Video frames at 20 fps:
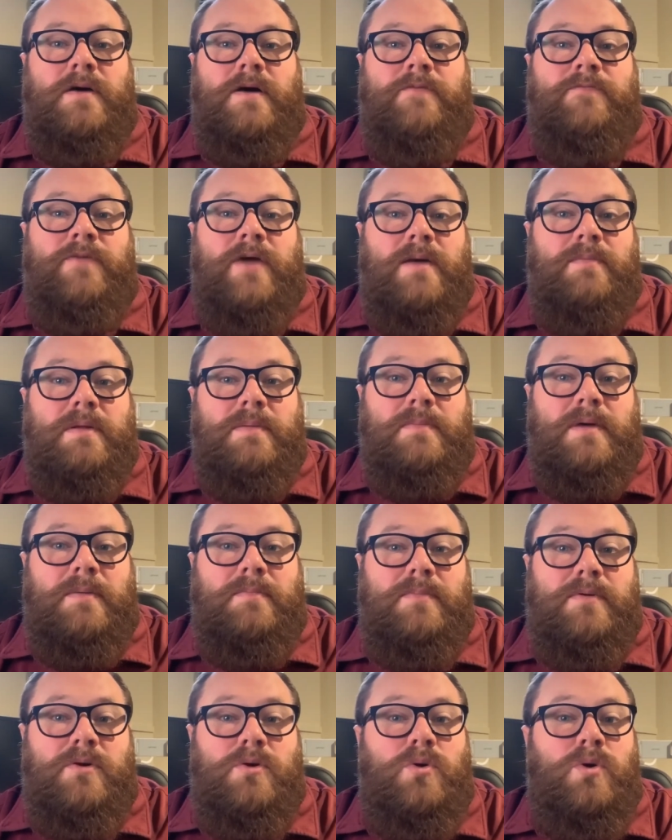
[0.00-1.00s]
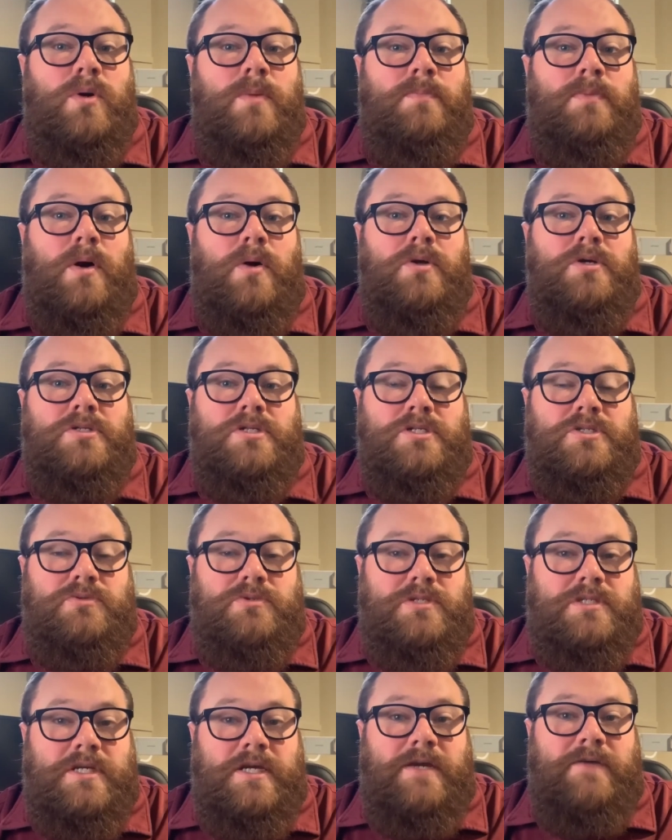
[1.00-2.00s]
a family member or bonuses
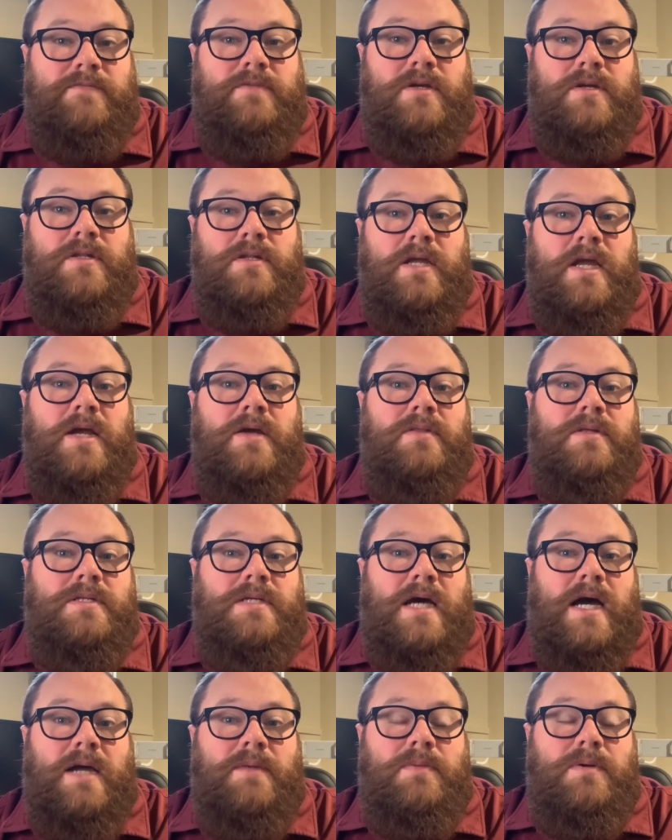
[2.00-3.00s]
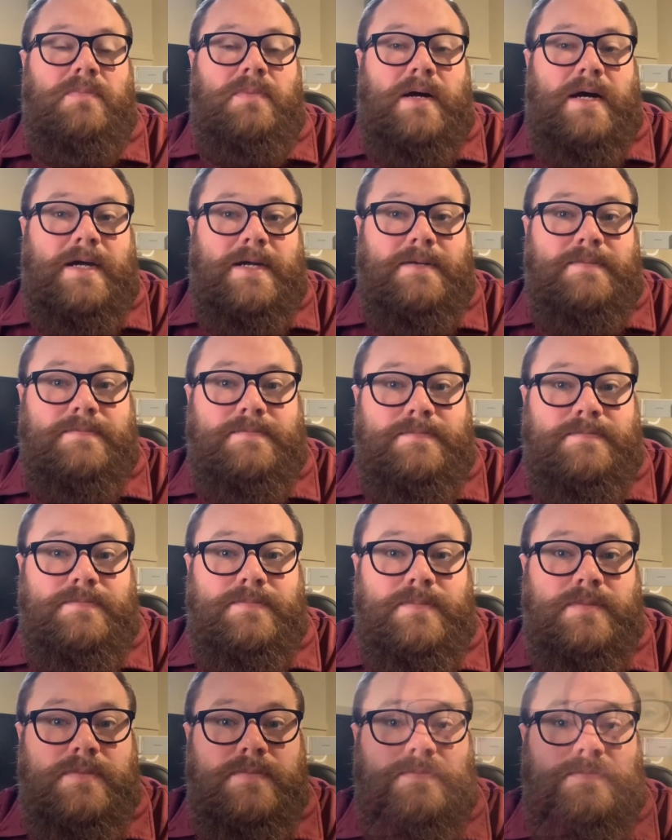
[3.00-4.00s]
received near the time you buy.
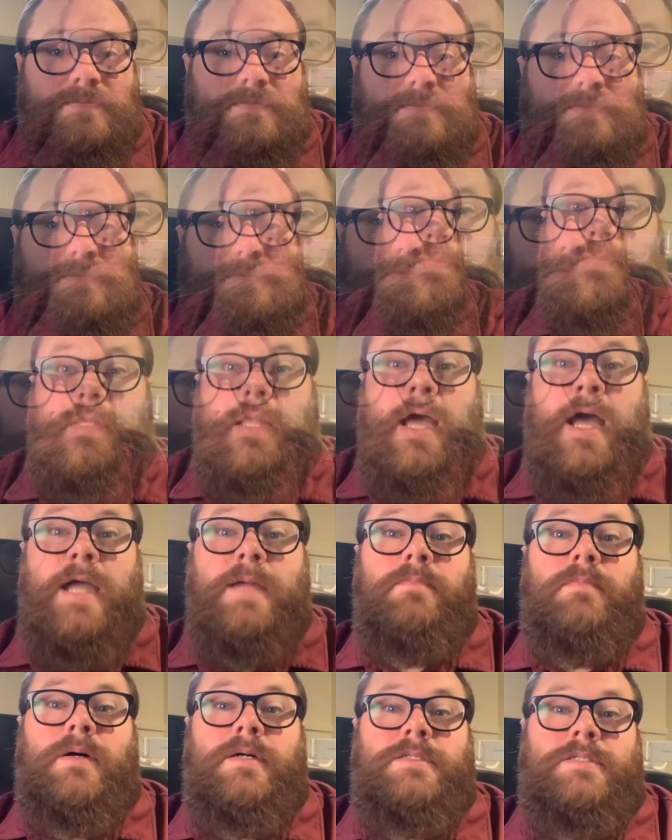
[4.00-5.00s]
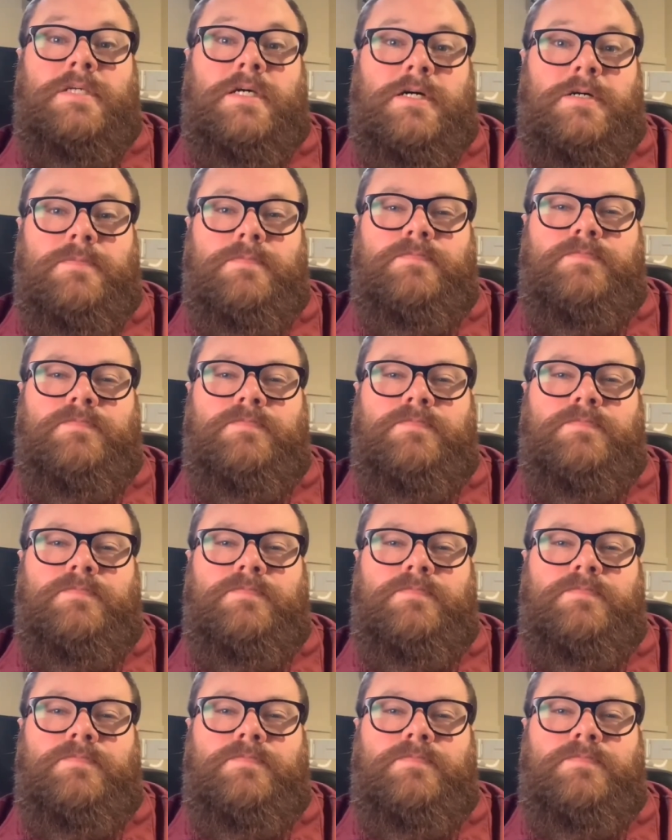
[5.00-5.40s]
9 months out.